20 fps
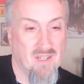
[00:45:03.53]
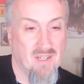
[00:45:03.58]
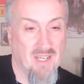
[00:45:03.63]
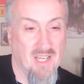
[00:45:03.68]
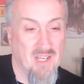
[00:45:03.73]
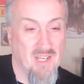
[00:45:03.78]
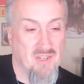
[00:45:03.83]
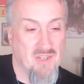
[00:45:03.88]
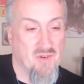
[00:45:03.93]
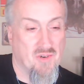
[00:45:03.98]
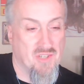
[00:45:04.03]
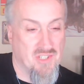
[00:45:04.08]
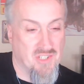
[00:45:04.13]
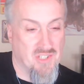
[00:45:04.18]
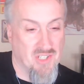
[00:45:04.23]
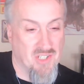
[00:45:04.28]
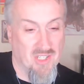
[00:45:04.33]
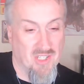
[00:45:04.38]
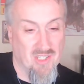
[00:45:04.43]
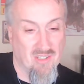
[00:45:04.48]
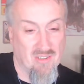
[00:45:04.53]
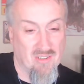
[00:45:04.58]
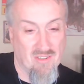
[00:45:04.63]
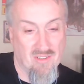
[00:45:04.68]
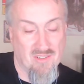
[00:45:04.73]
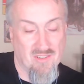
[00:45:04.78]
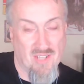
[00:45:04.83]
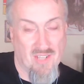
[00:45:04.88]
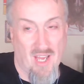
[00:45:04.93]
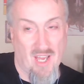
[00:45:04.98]

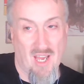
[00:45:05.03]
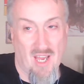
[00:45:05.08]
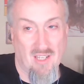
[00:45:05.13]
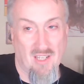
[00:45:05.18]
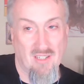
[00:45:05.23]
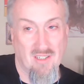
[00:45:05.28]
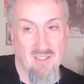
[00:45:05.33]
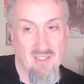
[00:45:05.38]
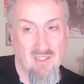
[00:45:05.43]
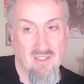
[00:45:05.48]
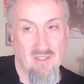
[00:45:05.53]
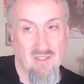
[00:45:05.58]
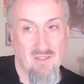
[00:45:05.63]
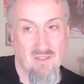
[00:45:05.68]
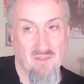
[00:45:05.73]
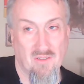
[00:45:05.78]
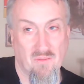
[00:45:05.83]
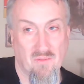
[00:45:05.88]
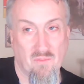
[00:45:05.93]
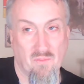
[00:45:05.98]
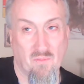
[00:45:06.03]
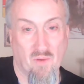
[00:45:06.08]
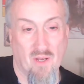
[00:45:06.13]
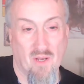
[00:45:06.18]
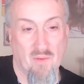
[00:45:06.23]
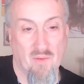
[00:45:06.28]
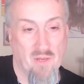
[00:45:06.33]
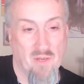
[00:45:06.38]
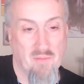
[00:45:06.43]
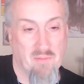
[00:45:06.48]
interesting that
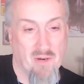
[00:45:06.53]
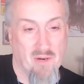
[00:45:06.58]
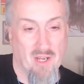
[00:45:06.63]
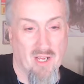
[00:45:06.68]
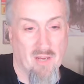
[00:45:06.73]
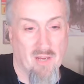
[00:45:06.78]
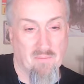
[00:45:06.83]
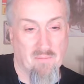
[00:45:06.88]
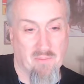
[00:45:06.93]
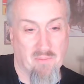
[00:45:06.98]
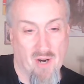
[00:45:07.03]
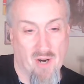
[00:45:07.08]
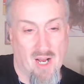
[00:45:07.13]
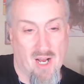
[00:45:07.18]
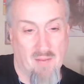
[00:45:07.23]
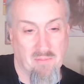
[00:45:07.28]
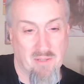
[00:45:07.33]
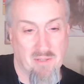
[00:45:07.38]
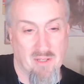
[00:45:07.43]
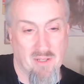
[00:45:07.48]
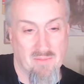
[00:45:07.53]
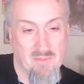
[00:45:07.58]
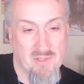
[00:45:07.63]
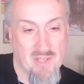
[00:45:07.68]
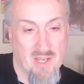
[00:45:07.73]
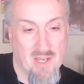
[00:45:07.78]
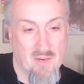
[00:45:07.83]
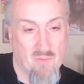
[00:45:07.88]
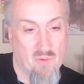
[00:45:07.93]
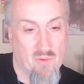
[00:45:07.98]
when we bring up problems,
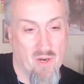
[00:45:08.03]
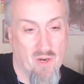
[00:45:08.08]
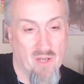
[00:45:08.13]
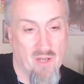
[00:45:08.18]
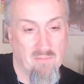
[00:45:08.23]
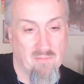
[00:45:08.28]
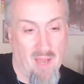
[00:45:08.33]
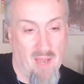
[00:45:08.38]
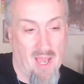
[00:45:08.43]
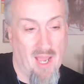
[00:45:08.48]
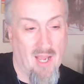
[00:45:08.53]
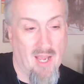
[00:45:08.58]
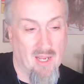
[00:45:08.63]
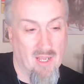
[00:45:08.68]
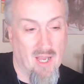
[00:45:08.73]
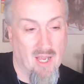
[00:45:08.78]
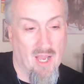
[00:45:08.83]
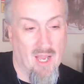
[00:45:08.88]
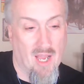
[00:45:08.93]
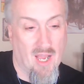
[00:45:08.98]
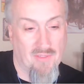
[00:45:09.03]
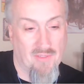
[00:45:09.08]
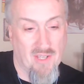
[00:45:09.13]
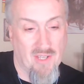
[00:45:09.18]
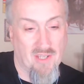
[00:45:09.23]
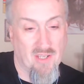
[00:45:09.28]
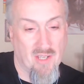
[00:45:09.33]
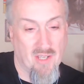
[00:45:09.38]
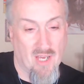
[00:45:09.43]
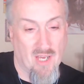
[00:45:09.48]
they run back. I
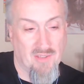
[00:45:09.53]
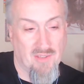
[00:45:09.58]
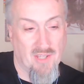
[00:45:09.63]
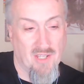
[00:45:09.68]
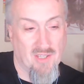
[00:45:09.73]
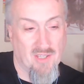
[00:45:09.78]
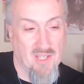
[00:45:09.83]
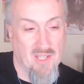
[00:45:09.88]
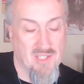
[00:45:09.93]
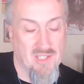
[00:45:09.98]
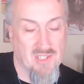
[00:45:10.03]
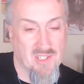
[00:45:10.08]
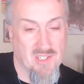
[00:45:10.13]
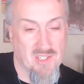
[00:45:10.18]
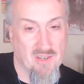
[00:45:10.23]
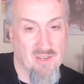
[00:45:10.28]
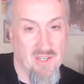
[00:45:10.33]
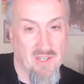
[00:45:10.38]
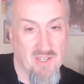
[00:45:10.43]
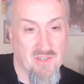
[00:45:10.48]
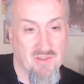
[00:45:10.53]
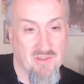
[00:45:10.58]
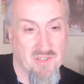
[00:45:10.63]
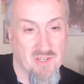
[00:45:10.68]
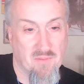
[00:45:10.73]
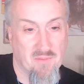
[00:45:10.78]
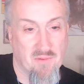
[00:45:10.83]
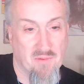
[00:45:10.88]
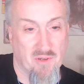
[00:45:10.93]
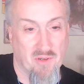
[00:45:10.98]
think that's an
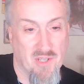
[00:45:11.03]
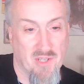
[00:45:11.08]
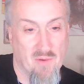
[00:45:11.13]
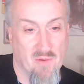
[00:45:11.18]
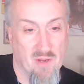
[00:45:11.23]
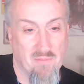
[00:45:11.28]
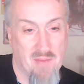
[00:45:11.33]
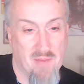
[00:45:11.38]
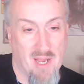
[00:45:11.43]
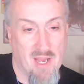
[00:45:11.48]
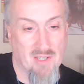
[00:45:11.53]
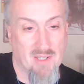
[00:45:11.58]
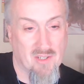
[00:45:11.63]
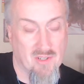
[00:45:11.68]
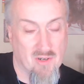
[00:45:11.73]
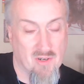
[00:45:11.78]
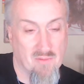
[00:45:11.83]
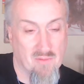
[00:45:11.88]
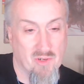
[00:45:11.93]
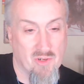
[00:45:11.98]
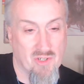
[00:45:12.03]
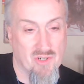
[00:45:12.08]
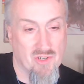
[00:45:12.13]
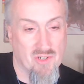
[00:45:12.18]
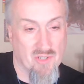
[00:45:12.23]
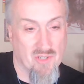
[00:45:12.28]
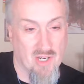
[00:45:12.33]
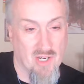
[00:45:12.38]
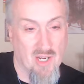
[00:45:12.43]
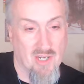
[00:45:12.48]
interesting point. They run back to their
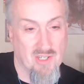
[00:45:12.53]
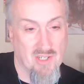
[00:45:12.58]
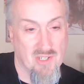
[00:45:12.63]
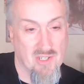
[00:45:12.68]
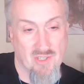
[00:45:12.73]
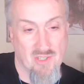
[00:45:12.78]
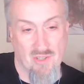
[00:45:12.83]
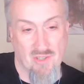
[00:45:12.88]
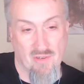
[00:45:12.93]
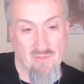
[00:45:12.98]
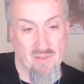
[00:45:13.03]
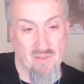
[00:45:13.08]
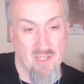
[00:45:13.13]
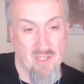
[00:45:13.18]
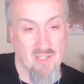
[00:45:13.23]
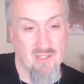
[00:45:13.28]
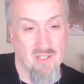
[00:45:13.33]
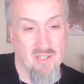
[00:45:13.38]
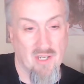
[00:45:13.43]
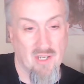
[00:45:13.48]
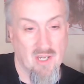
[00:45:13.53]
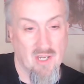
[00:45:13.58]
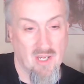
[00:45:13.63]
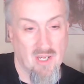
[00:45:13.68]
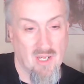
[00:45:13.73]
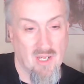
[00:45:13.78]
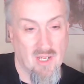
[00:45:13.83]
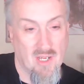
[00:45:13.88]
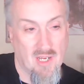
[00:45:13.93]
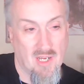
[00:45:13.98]
emotional connection to their faith,
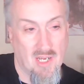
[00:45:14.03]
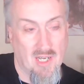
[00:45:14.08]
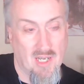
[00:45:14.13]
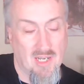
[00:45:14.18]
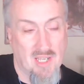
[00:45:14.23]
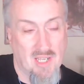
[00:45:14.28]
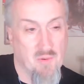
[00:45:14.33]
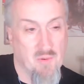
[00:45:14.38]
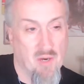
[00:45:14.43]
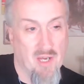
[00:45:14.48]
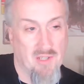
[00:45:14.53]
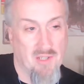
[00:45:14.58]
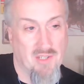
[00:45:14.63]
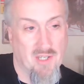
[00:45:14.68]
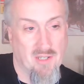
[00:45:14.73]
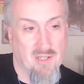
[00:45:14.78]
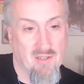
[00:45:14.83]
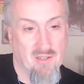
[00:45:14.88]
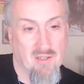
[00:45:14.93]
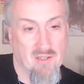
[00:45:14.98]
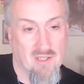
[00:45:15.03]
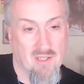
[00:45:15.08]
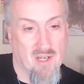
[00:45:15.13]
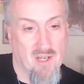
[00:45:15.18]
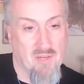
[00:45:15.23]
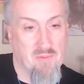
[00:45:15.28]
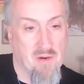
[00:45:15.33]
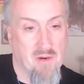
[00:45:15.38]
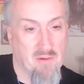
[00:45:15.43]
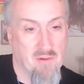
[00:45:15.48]
and that's why I think, in
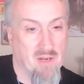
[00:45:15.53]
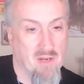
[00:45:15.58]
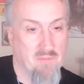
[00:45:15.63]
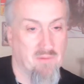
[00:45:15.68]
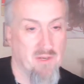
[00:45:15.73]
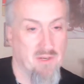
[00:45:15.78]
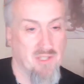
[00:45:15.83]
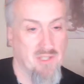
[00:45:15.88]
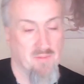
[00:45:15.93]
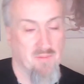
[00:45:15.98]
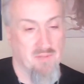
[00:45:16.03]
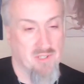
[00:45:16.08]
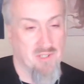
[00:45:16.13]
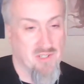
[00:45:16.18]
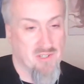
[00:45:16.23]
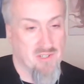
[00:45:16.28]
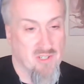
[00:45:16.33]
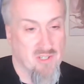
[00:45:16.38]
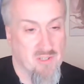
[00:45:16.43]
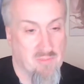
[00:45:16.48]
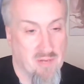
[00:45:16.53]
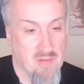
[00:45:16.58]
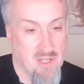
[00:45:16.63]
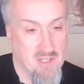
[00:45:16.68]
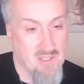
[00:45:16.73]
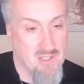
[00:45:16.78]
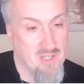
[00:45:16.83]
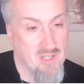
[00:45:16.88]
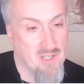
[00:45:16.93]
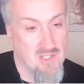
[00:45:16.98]
large part, why presuppositionalist
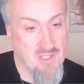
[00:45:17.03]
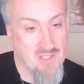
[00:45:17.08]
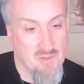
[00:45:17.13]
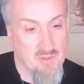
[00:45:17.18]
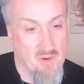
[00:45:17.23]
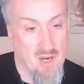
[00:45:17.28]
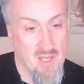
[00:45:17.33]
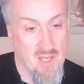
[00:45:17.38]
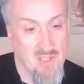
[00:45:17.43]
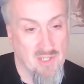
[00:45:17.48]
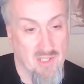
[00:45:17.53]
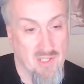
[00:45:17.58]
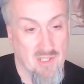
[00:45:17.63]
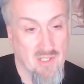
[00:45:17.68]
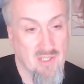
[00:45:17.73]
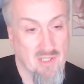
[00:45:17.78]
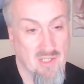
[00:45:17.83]
apologetics is rising.